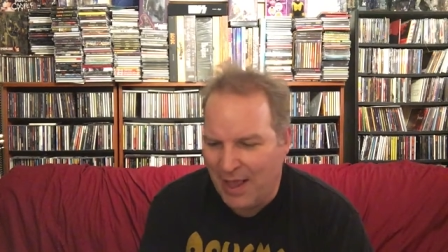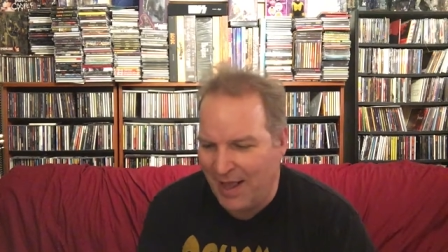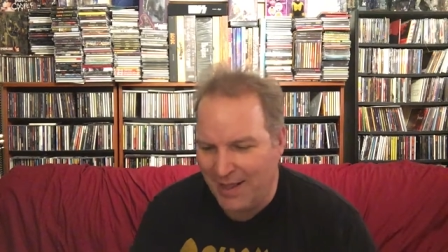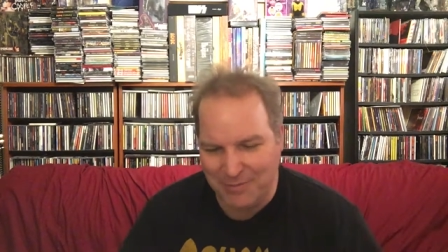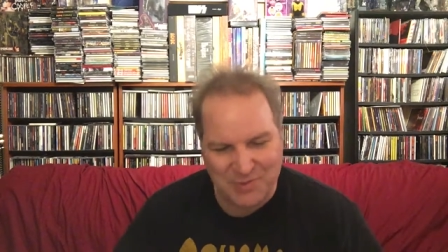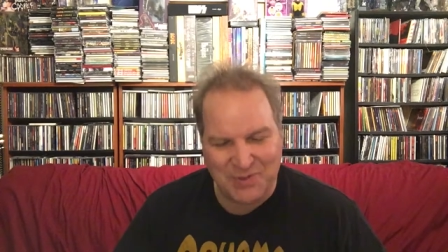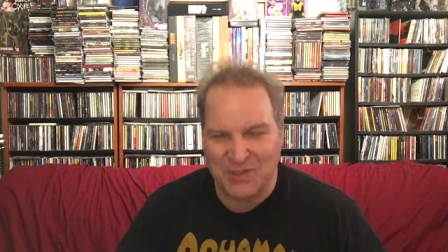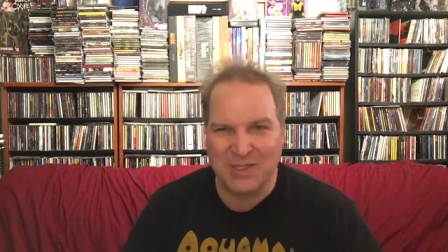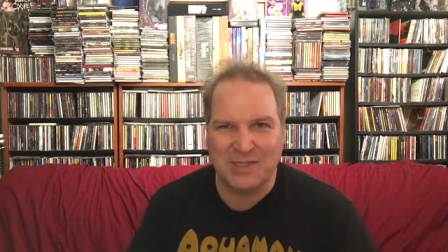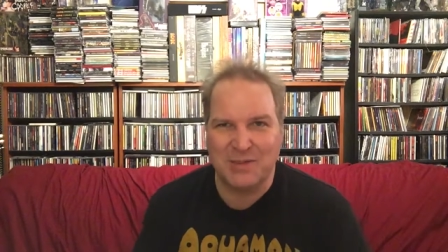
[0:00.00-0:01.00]
Uh,
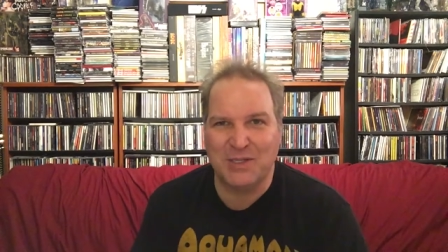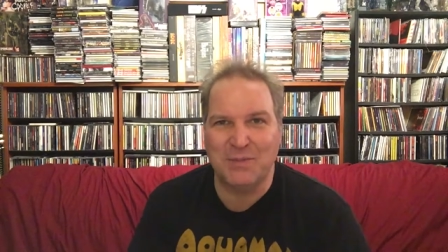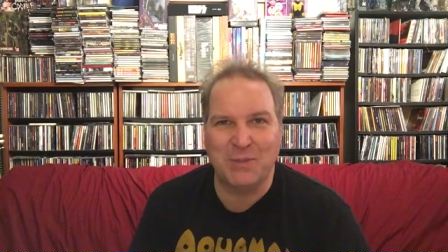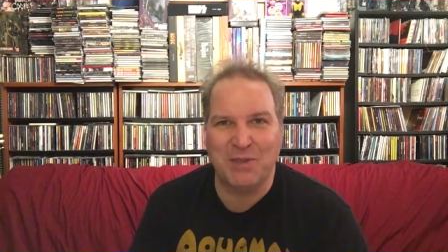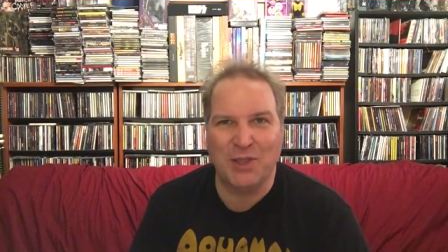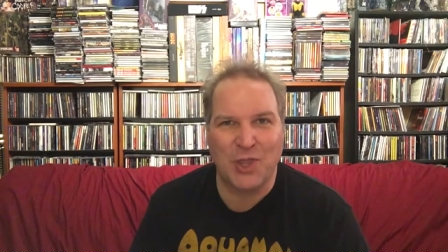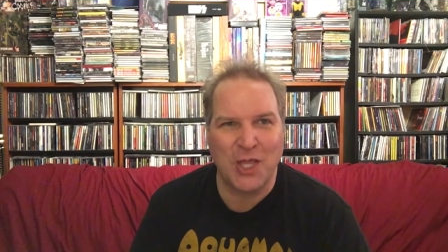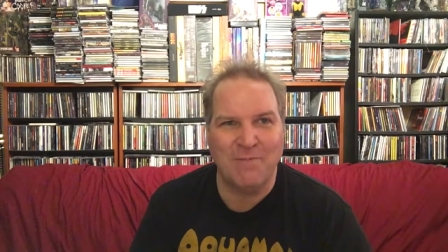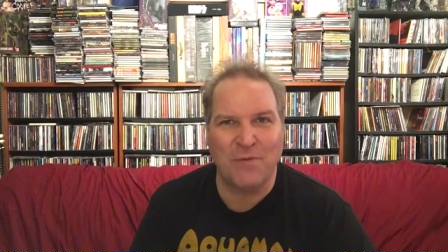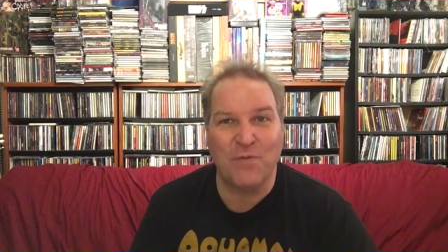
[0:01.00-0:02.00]
seems to be the
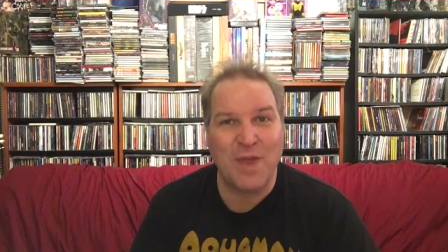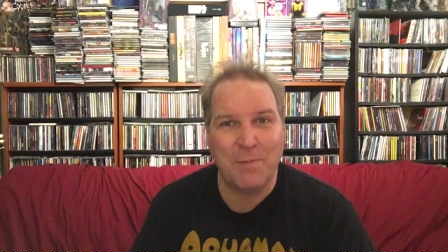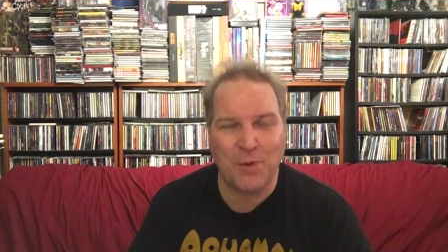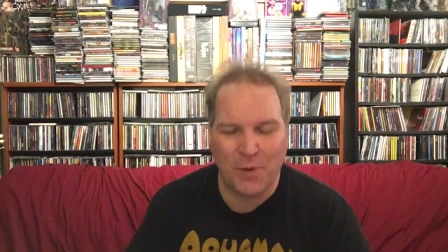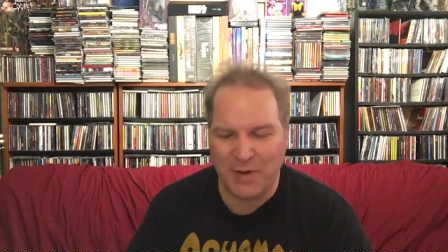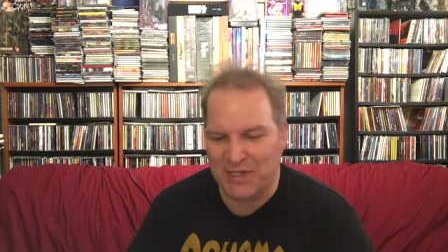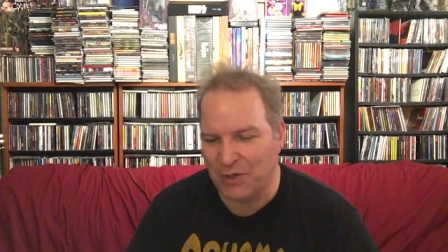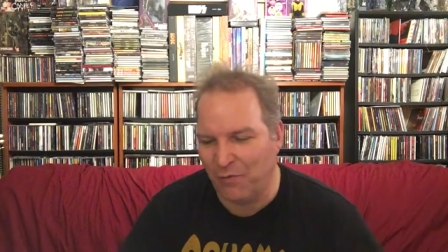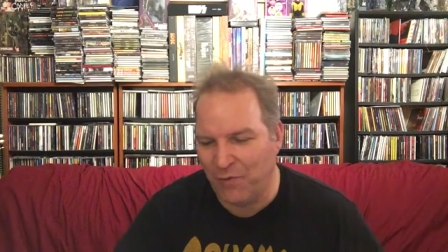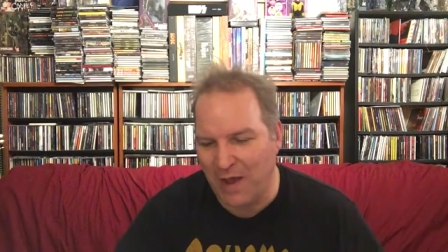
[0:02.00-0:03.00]
theme for February
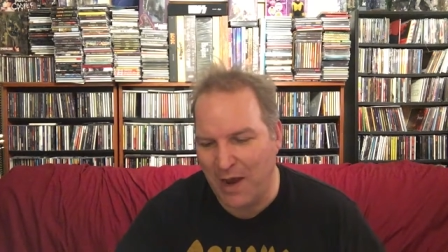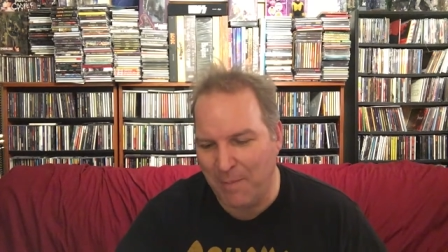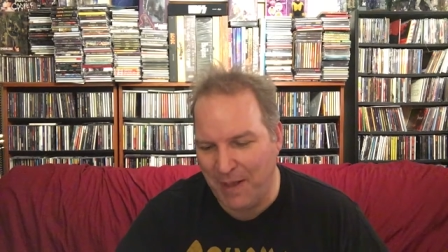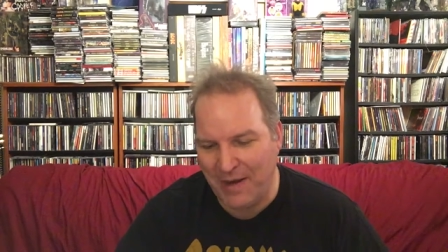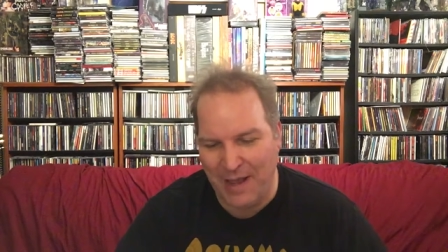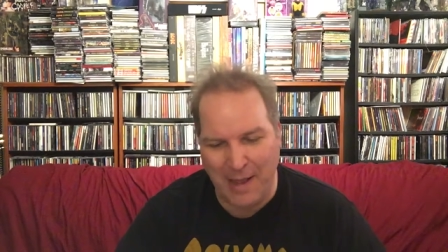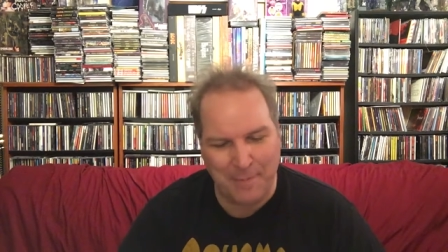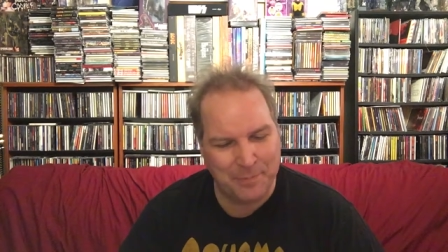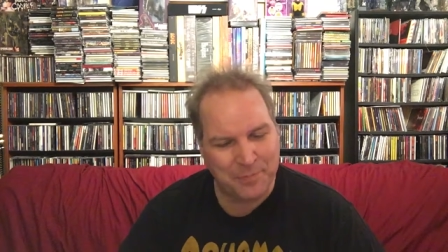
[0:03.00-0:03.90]
so far, but. Um,